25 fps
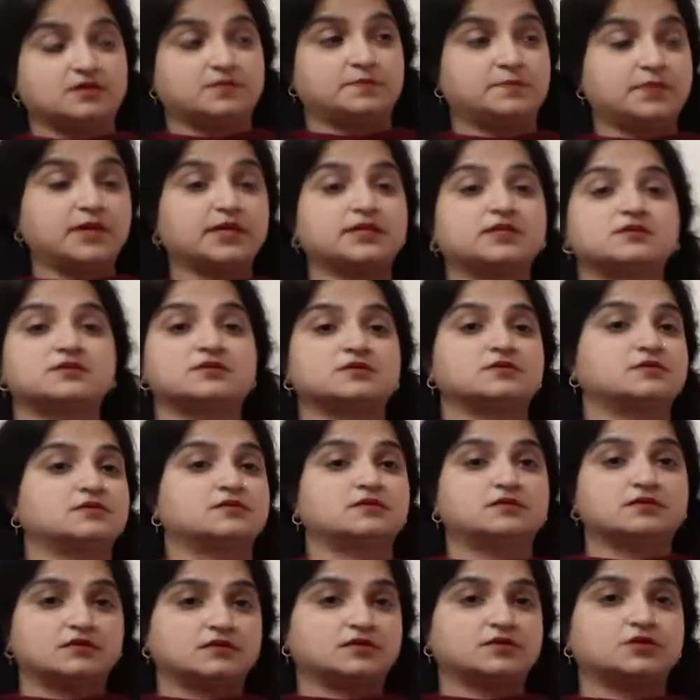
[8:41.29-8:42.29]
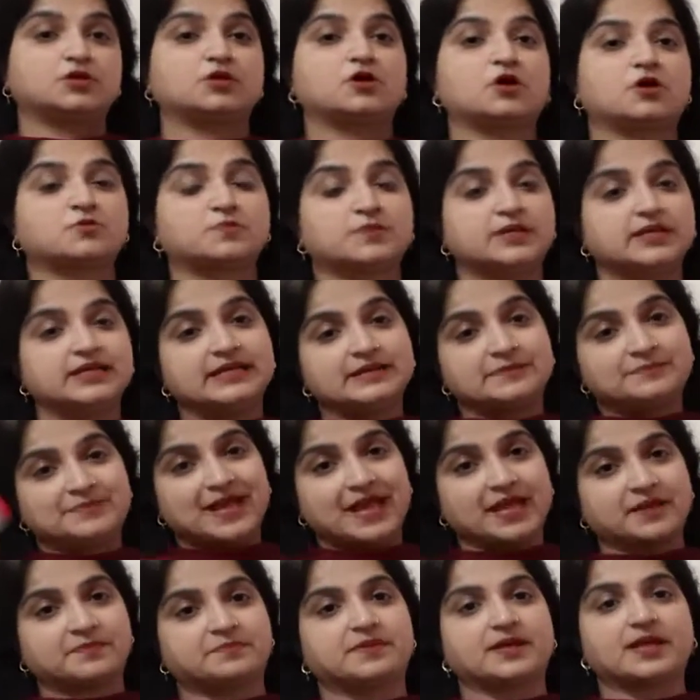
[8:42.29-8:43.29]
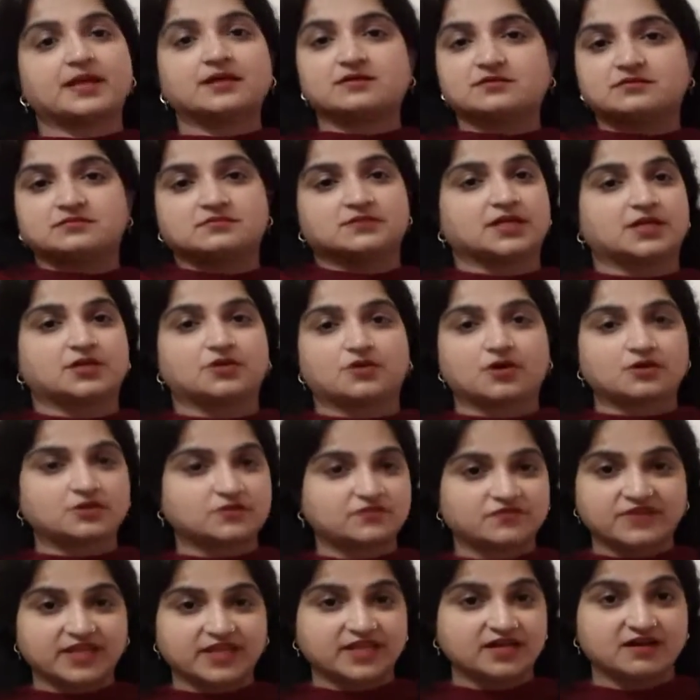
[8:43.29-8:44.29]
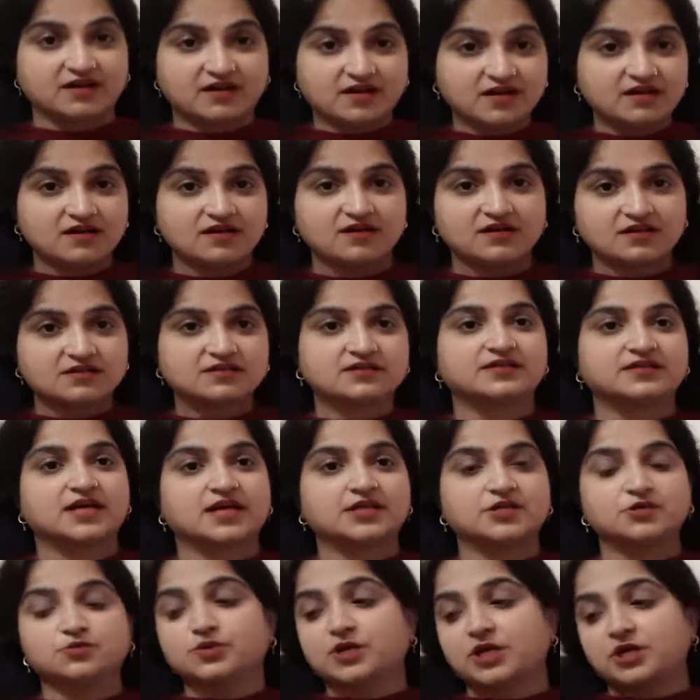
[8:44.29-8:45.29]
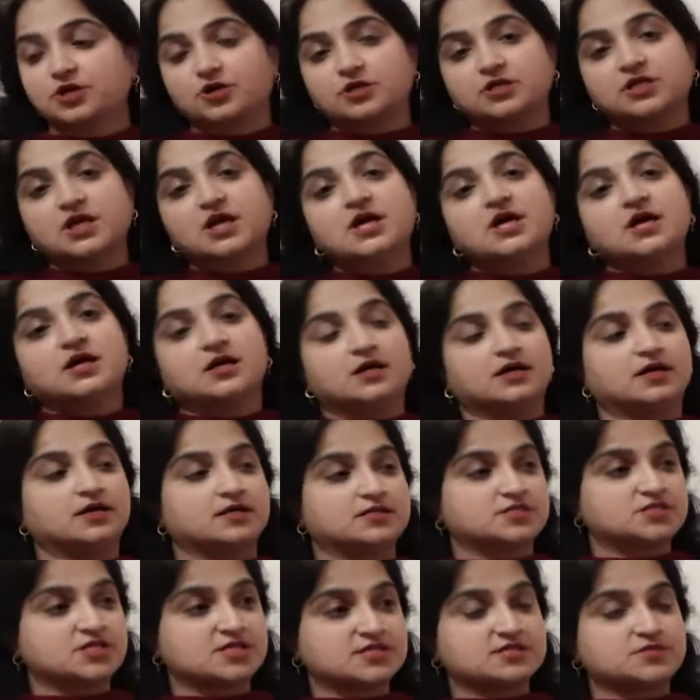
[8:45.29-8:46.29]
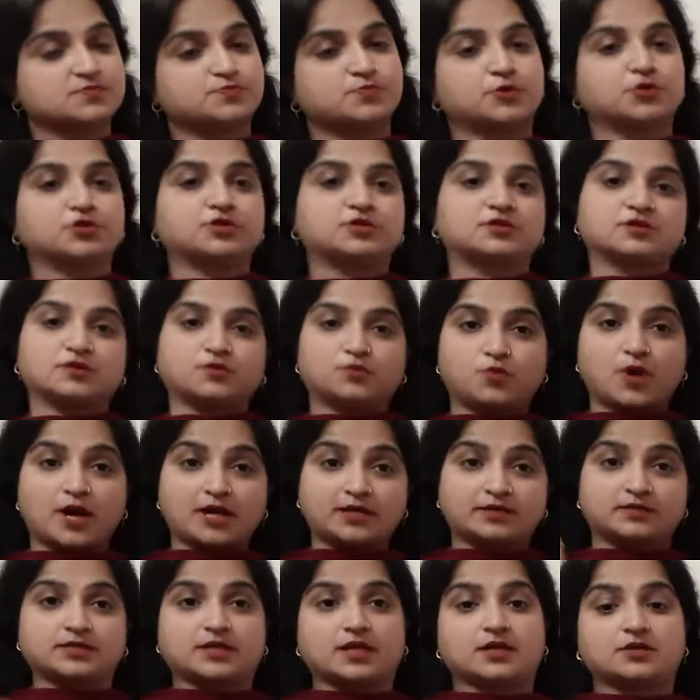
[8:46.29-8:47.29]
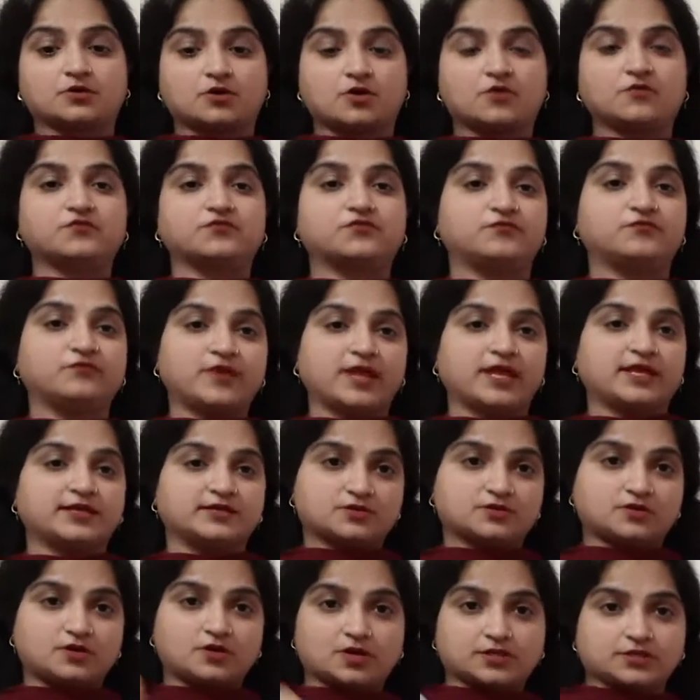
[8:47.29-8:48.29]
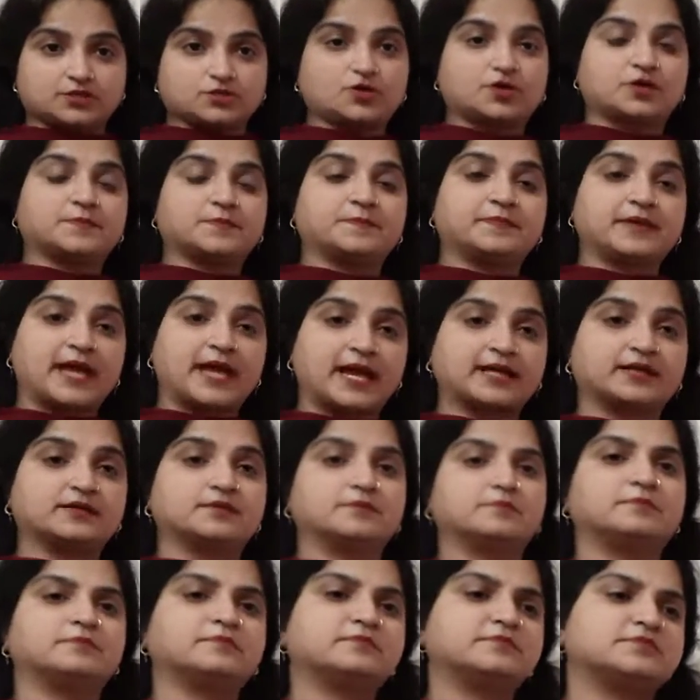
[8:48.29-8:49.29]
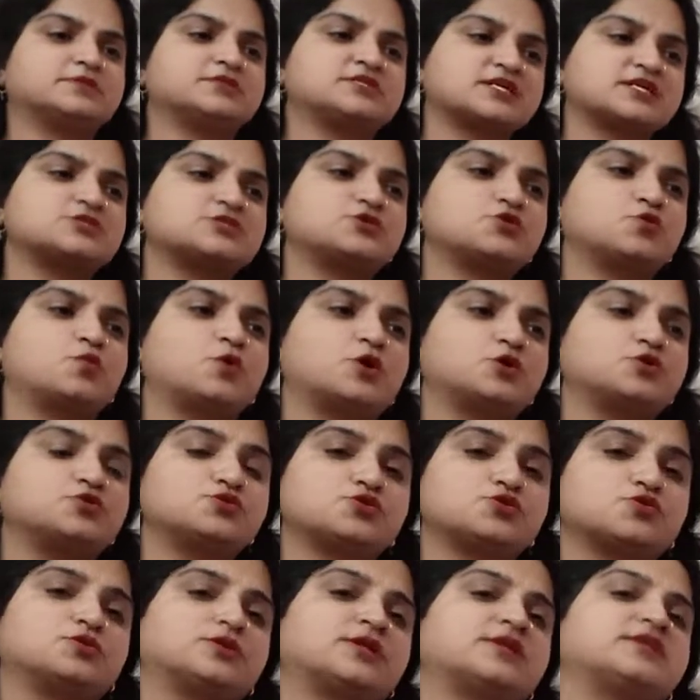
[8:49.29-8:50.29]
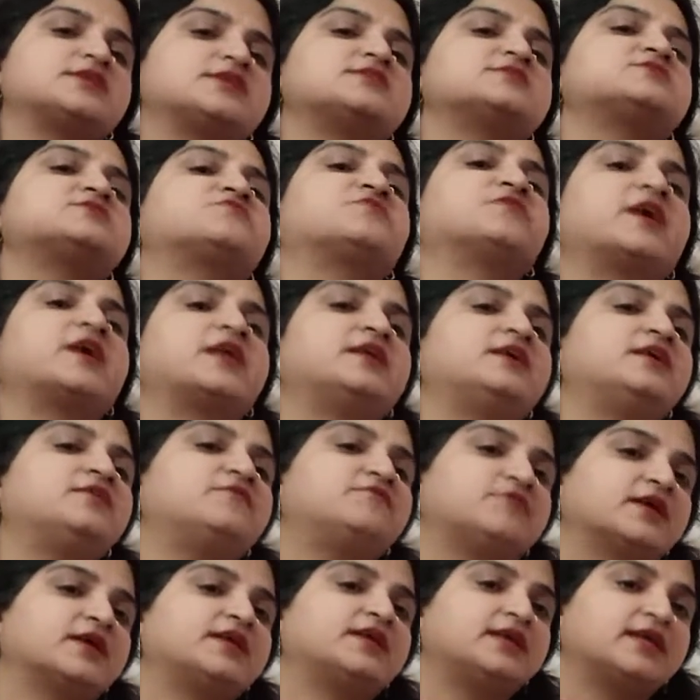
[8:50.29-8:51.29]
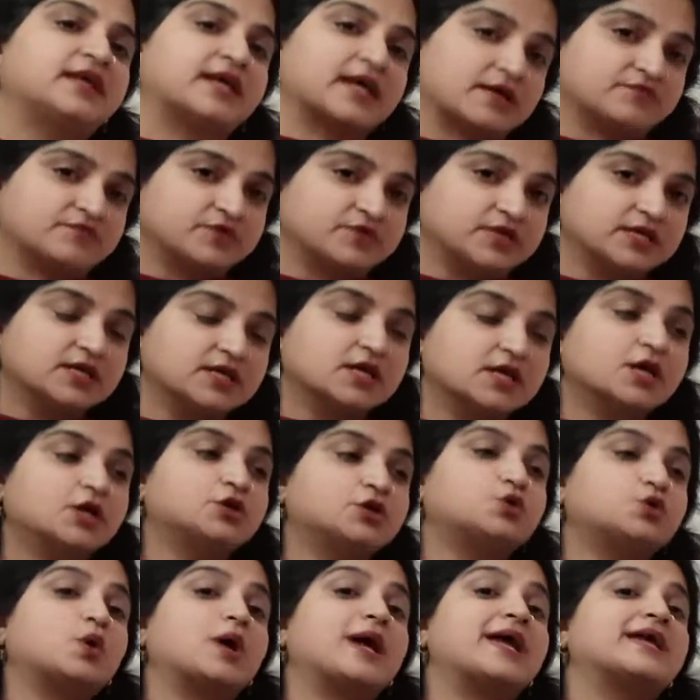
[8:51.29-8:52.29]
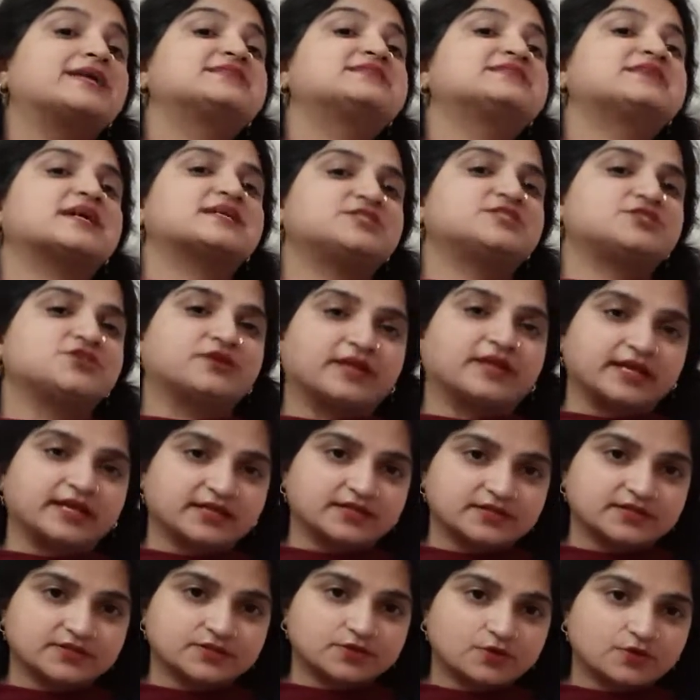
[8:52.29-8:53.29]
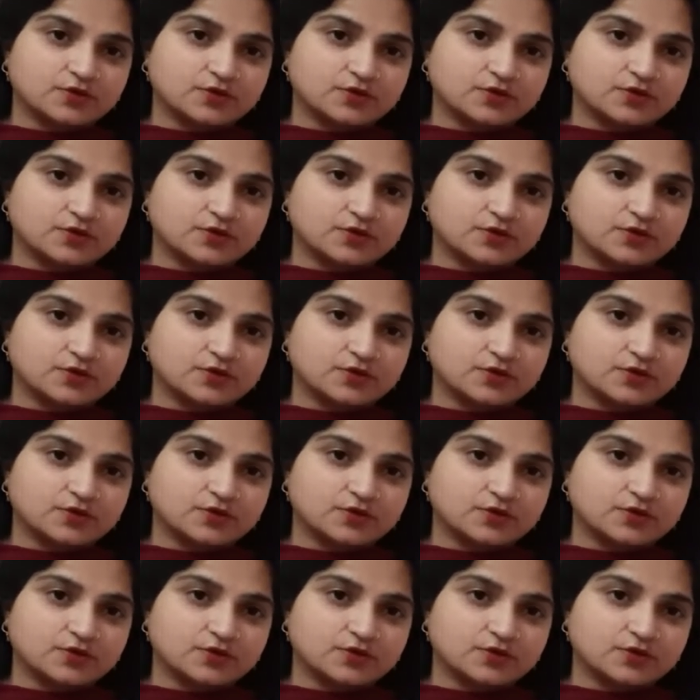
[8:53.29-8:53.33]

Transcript: But normally a backpack cannot weigh a ton. You cannot just put 1 ton of weight on a bag. Just you want to show that it is very heavy. To exaggerate.